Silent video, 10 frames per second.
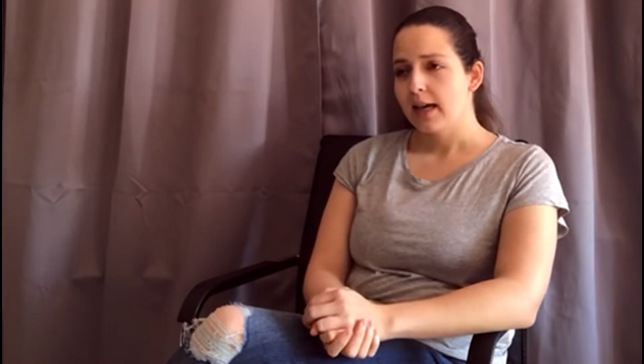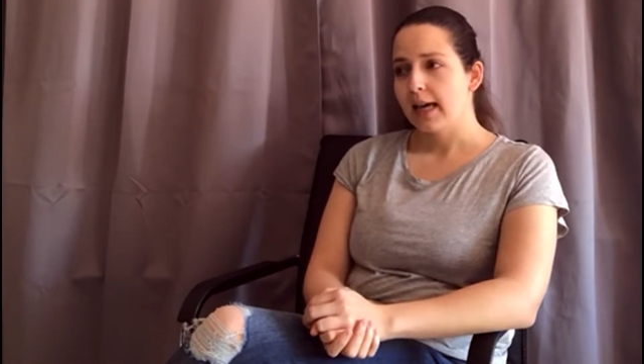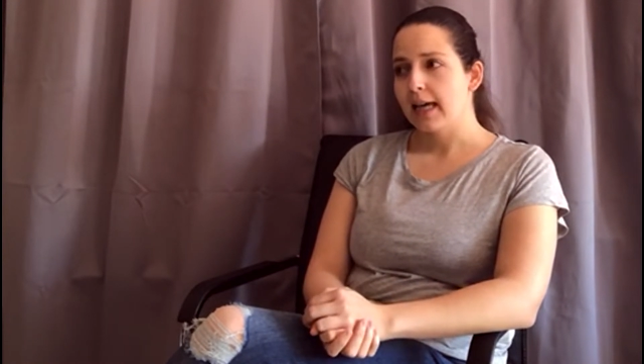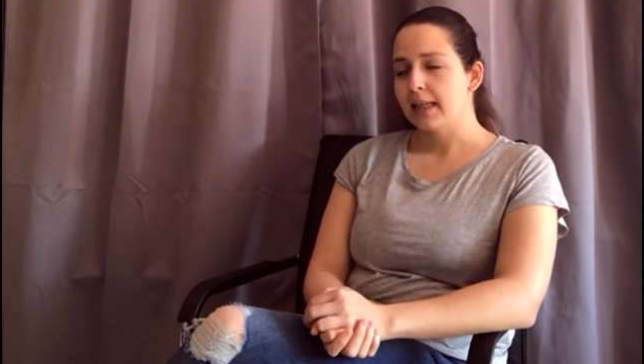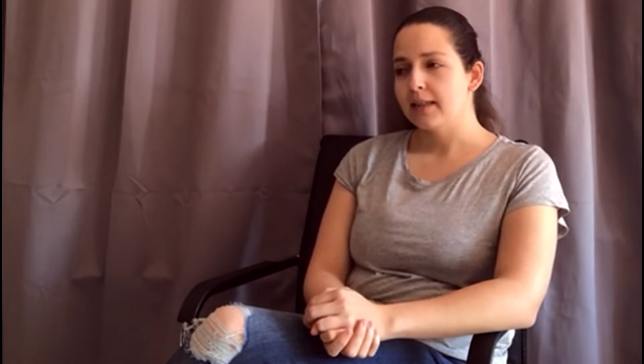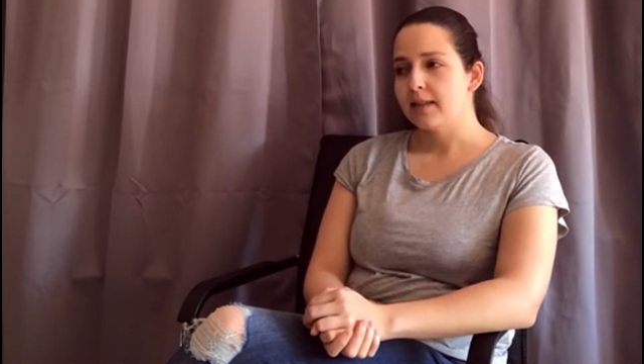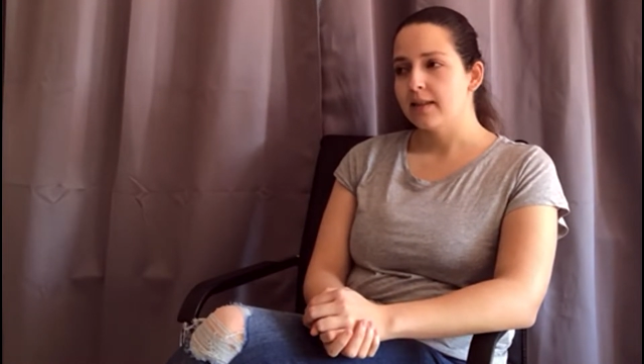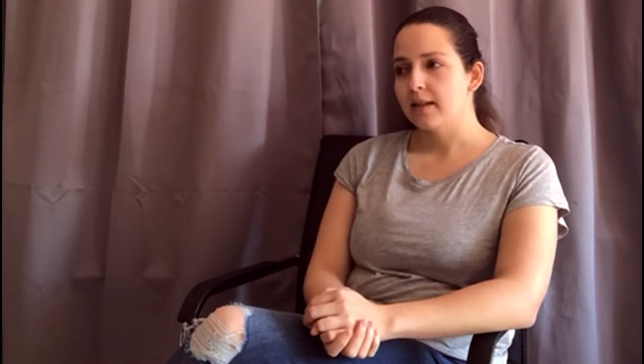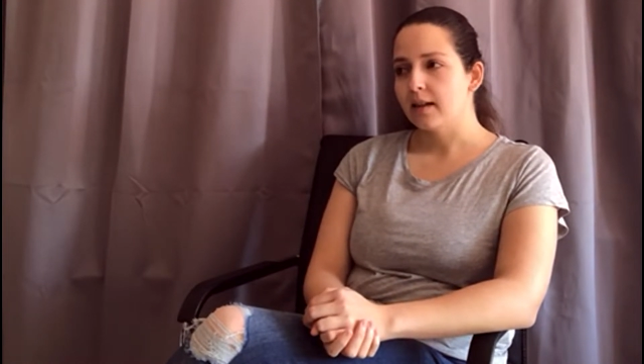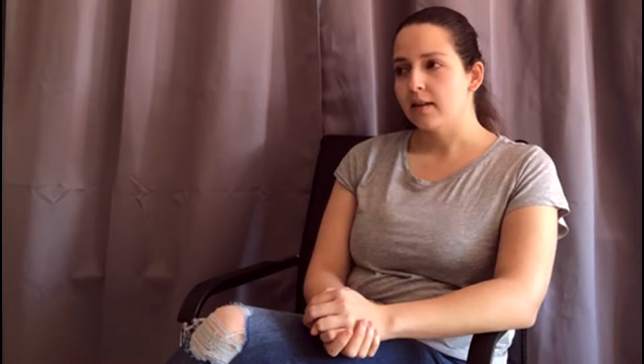And
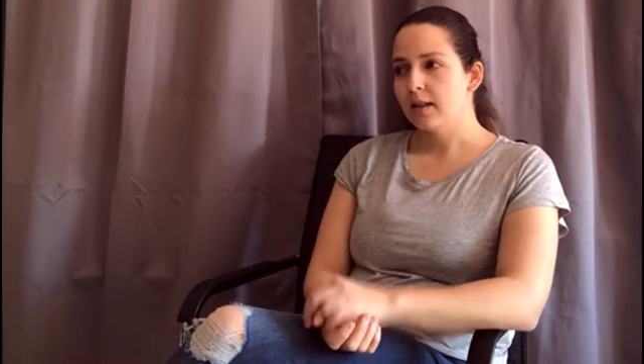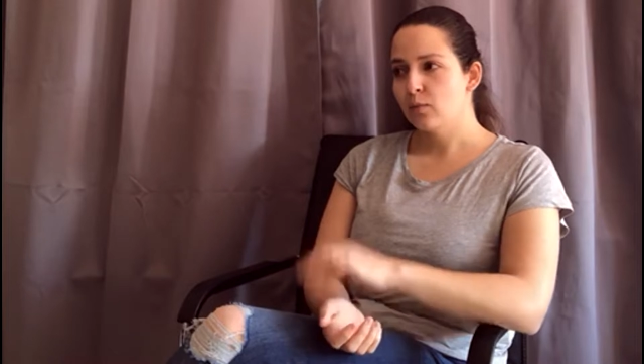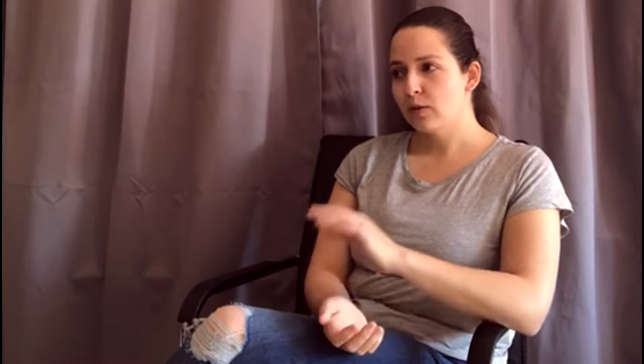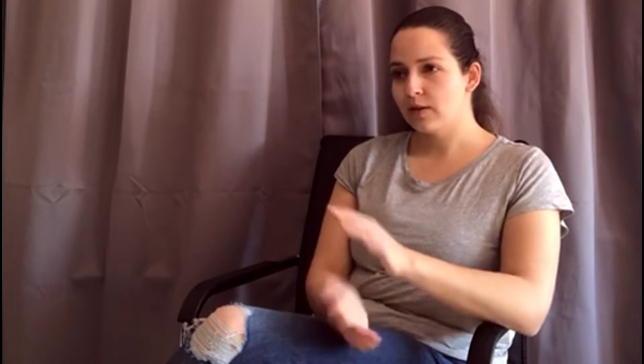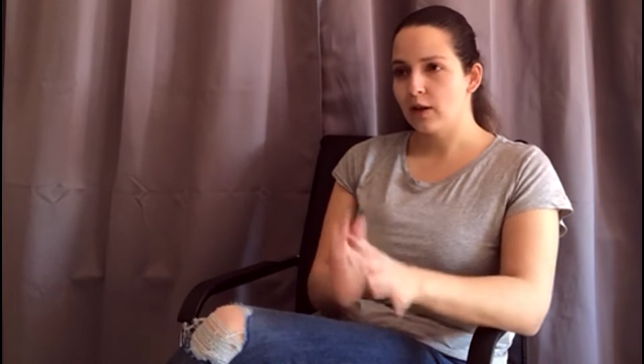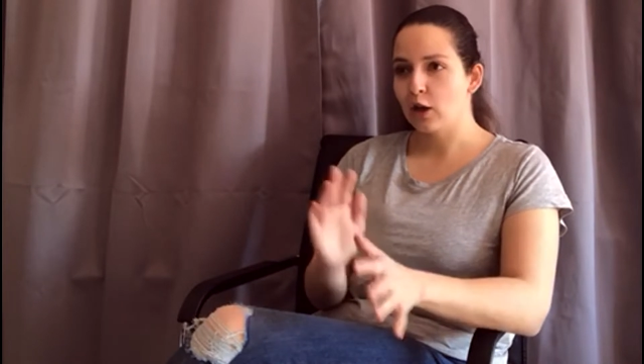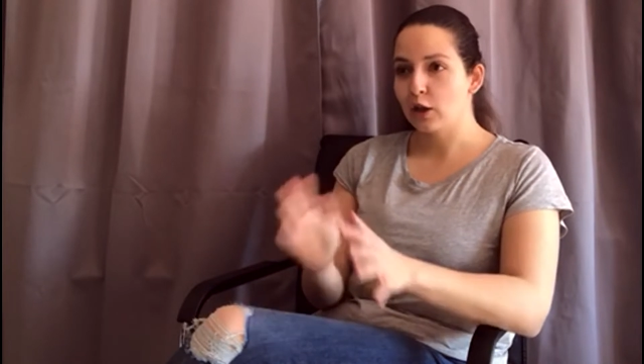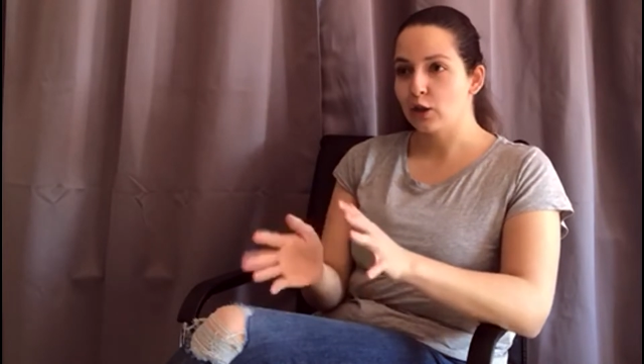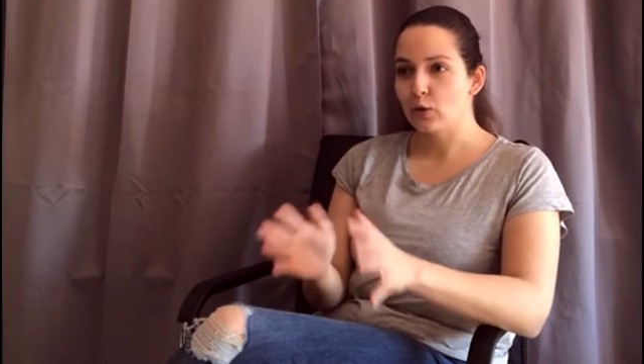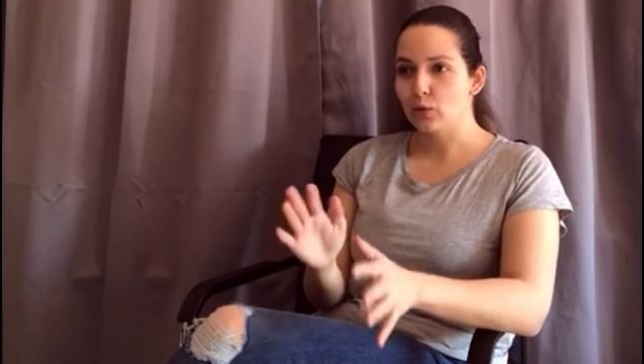this was
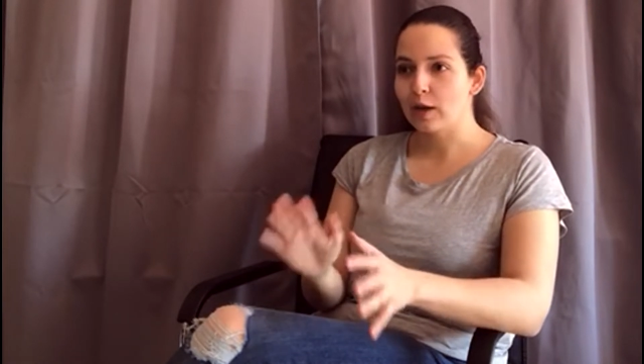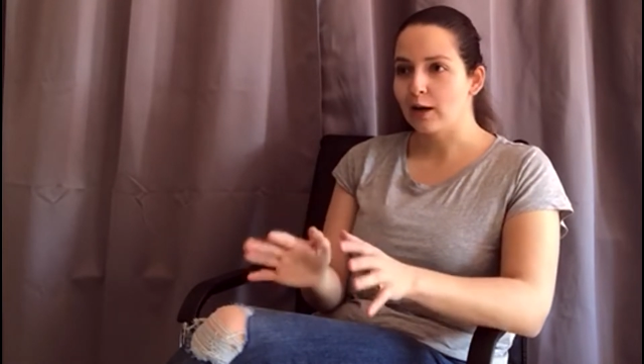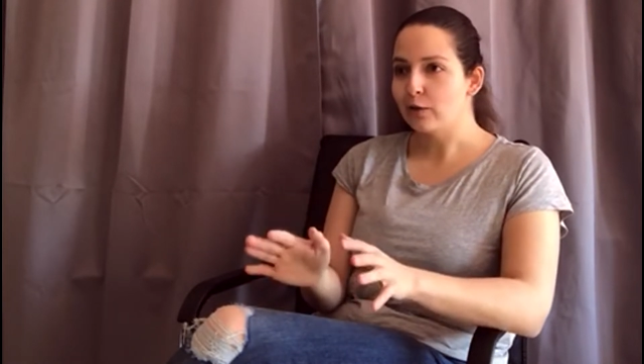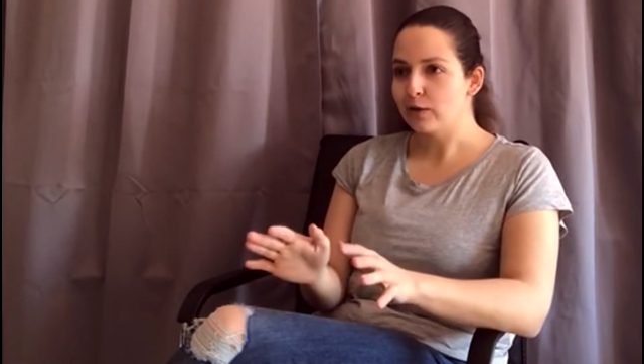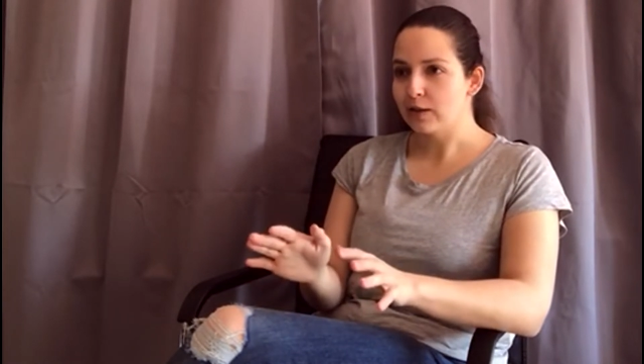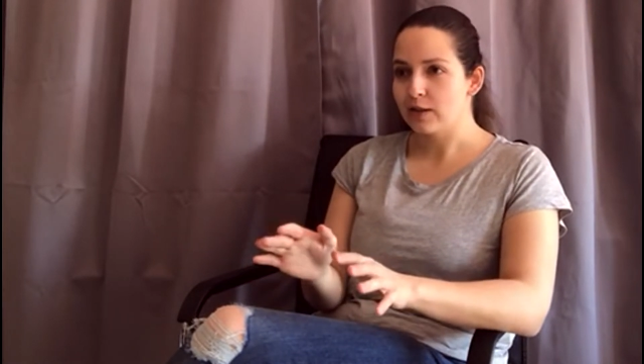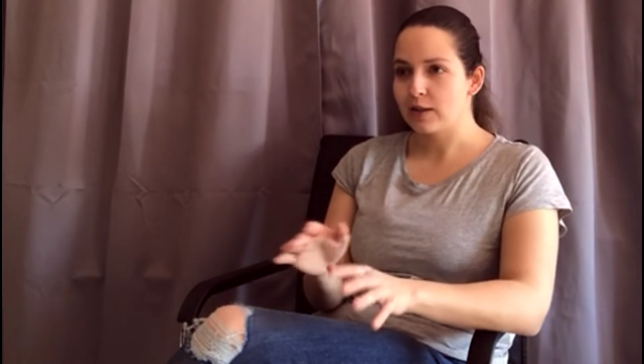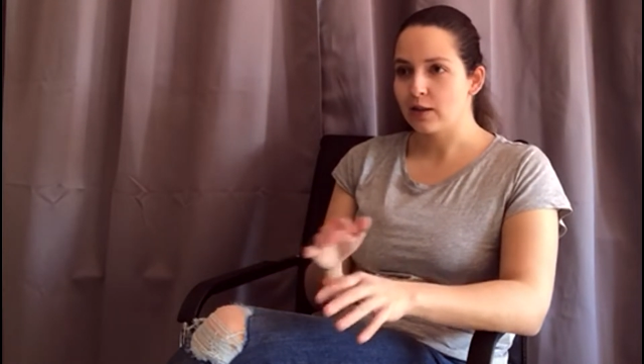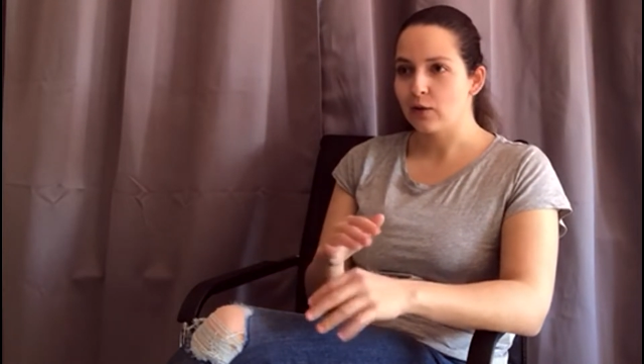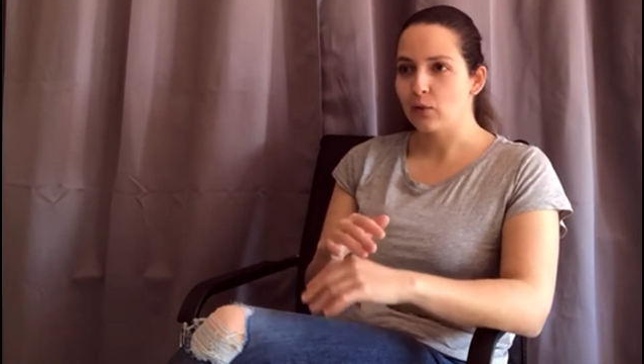early 2000s,
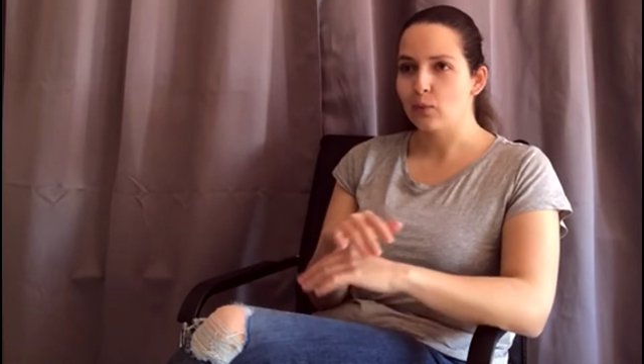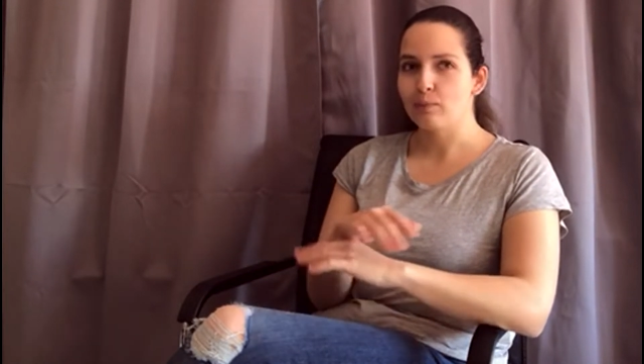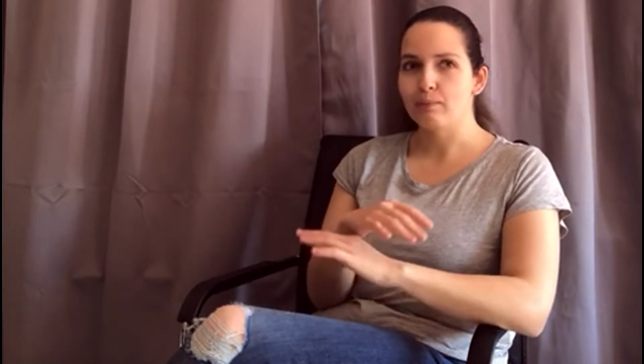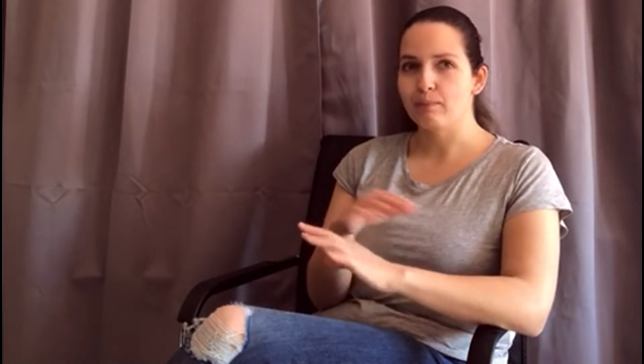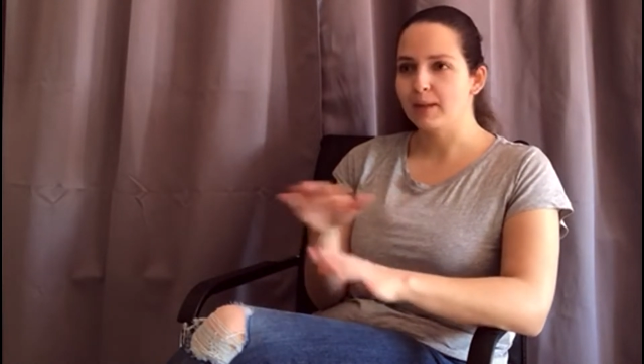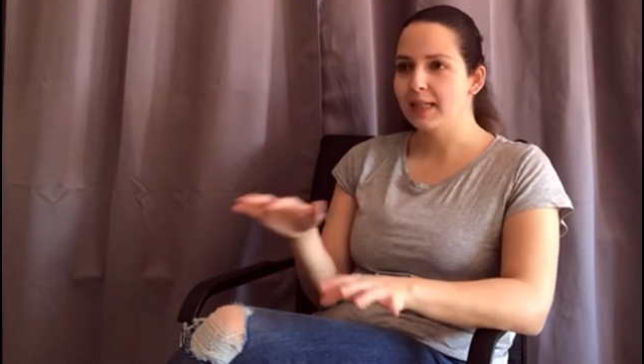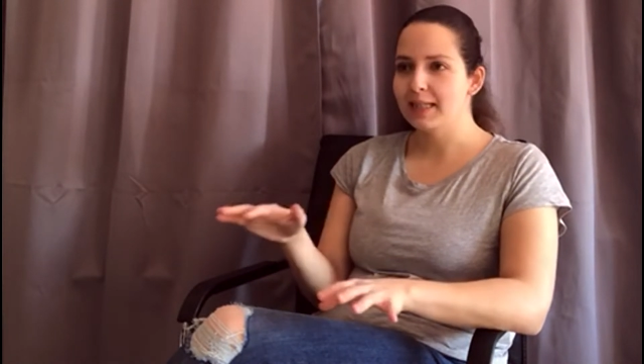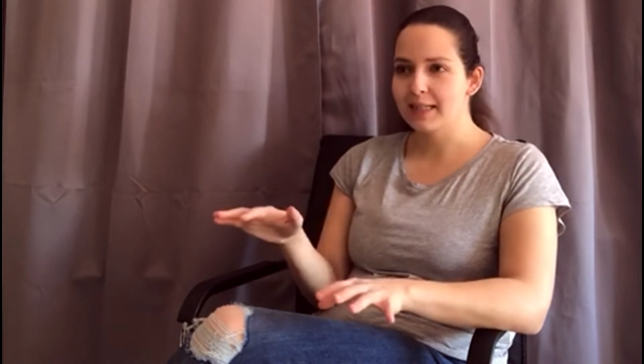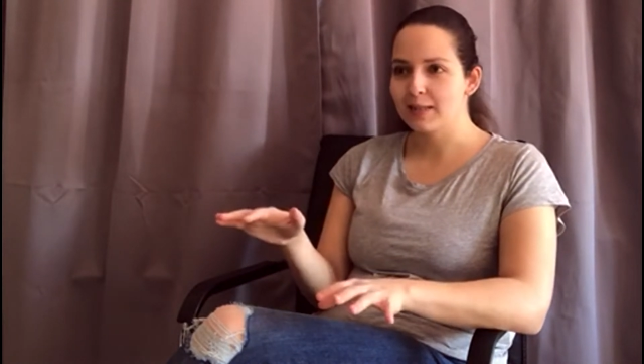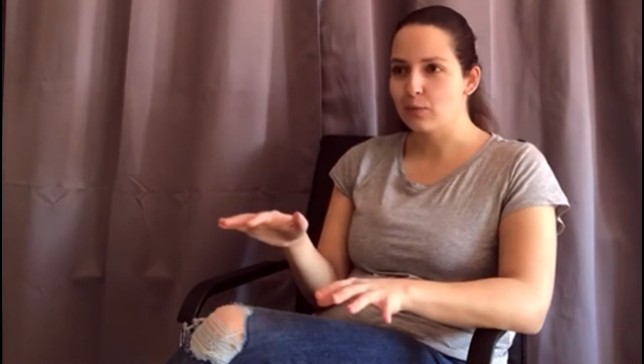so
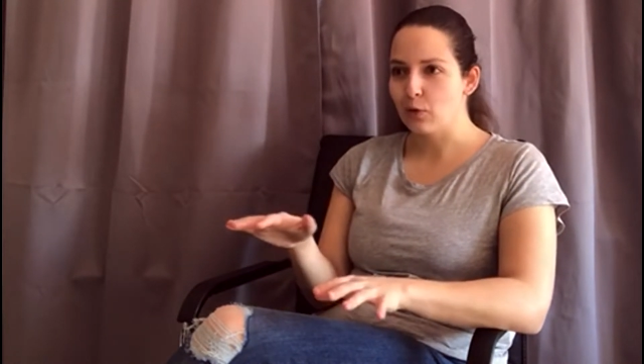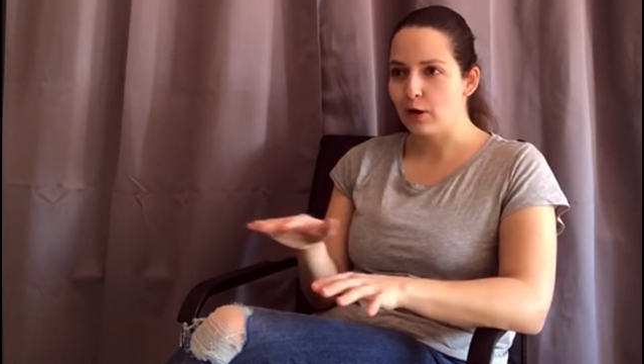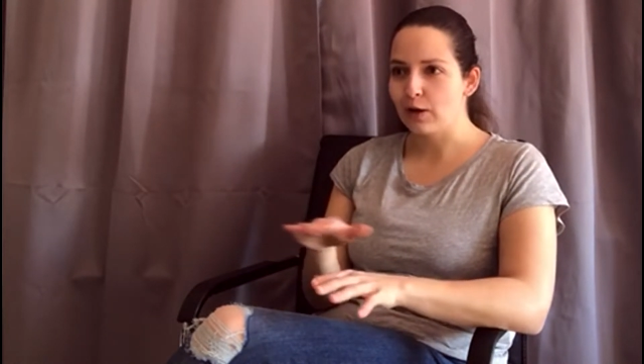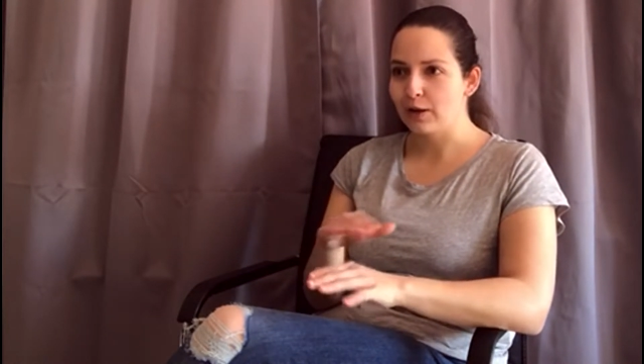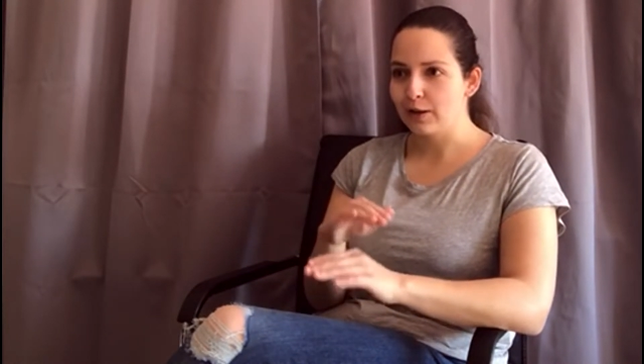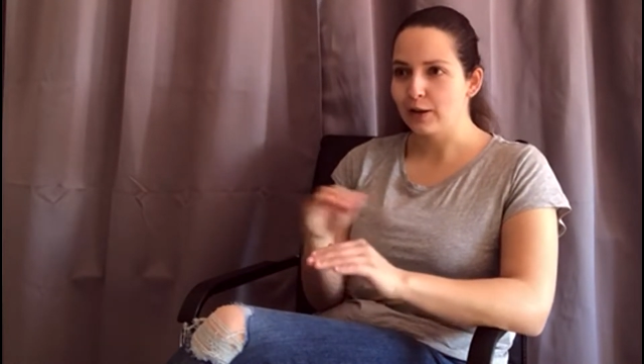beads were,